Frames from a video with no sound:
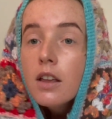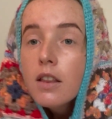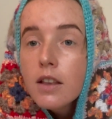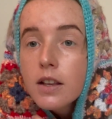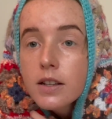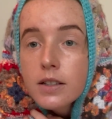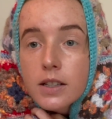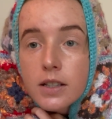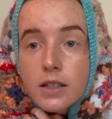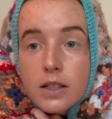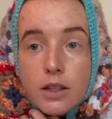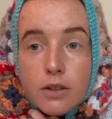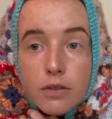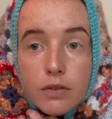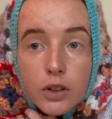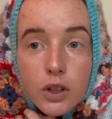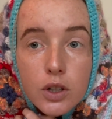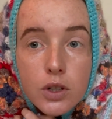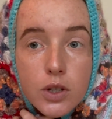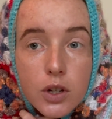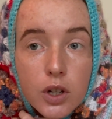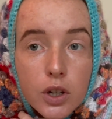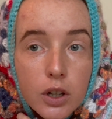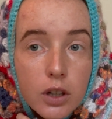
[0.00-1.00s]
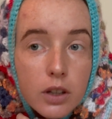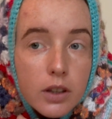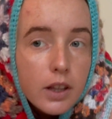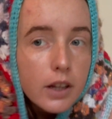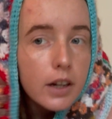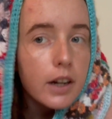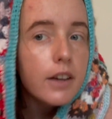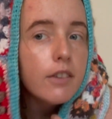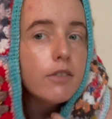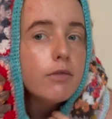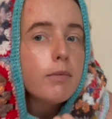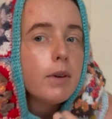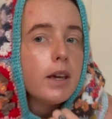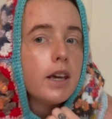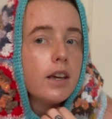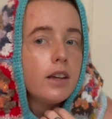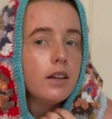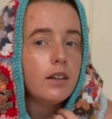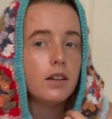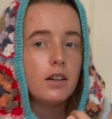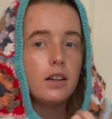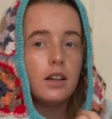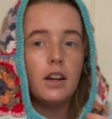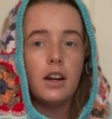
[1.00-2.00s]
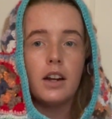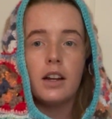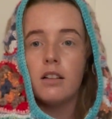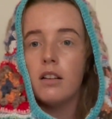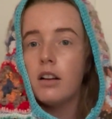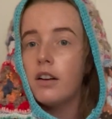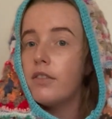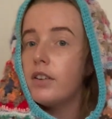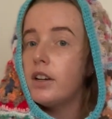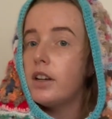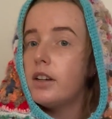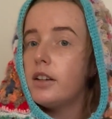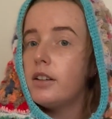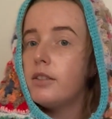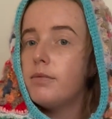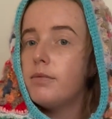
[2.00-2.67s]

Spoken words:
This is the first hood that I've made and I love it.